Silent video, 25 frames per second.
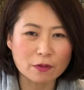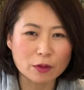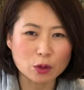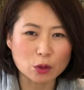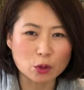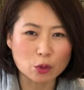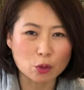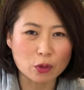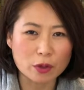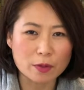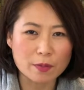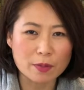
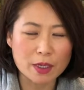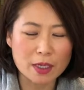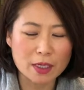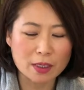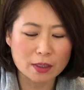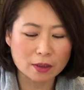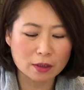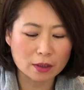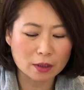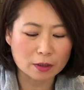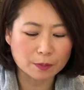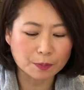
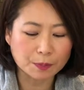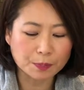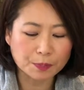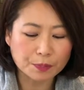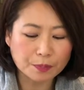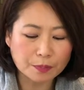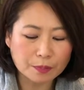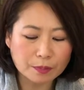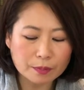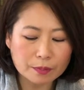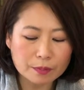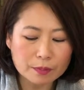soybeans,
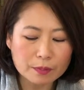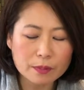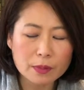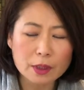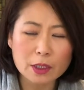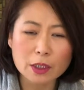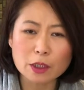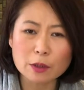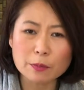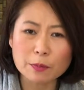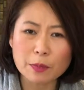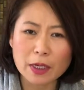
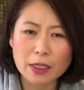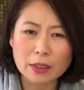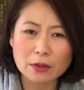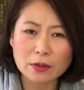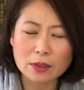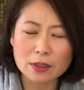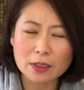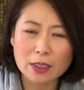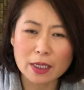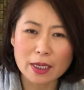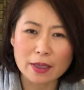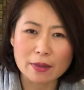
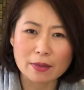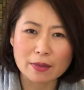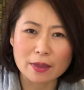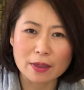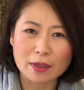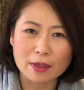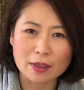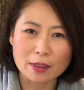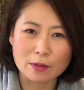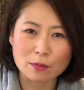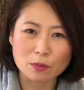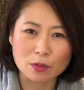sprouts, and
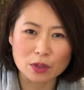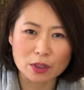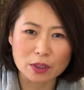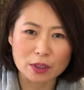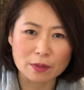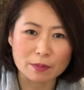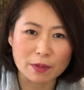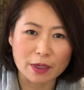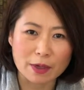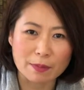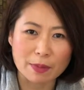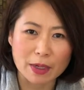the kimchi
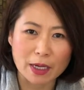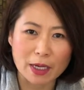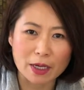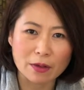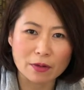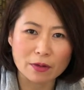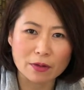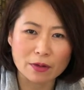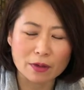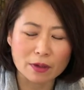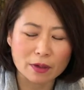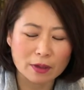in my
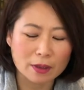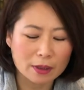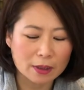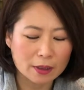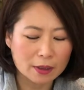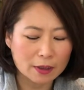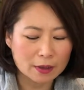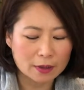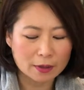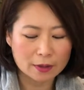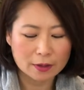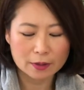mouth?
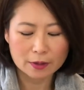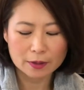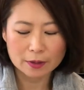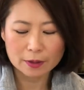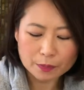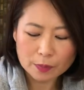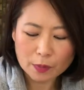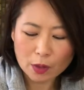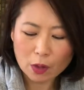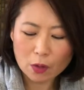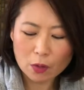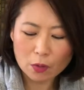
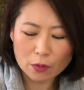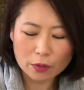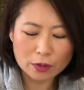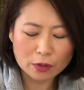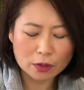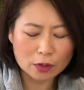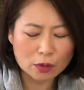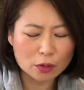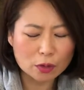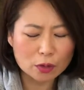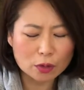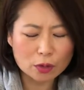Oh,
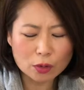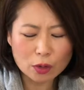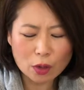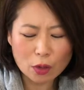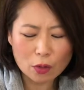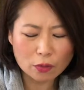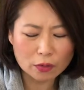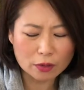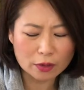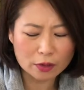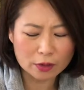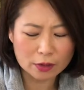this is
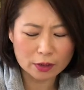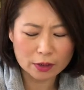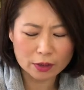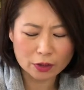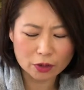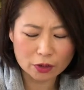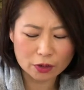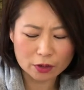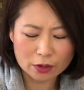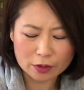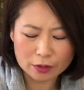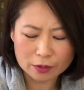so
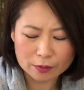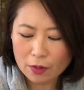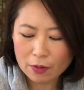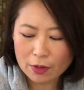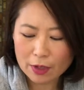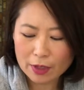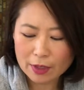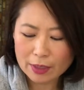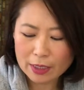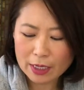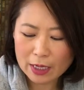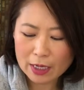delicious.
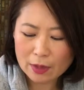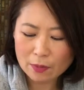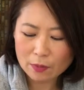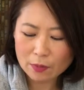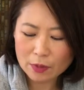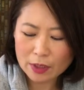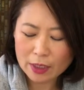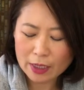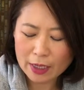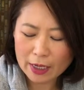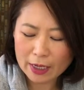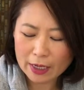Okay, now I'm
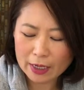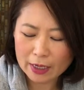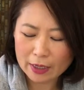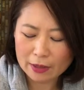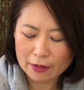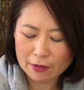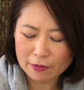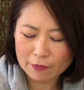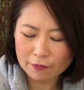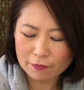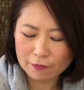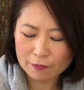gonna
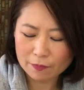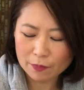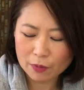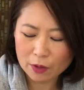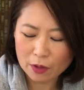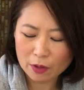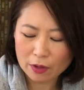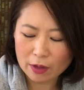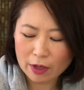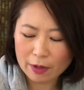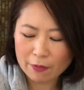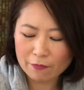have
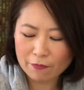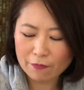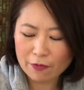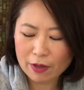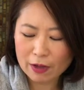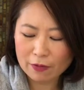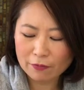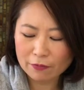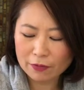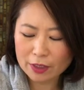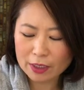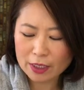our
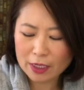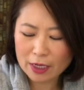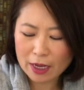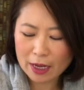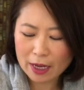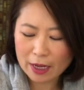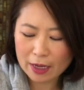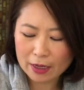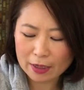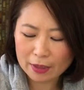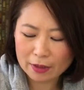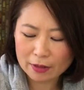velvety
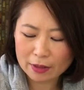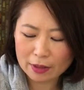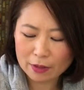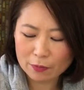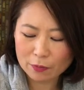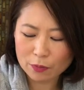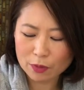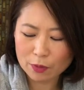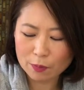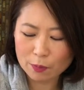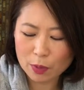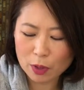egg that
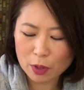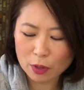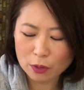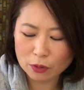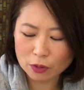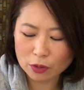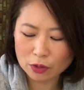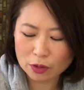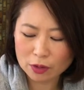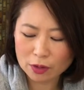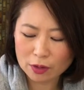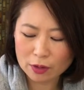we
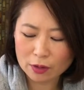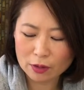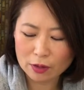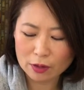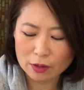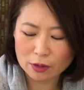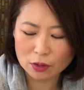poached in our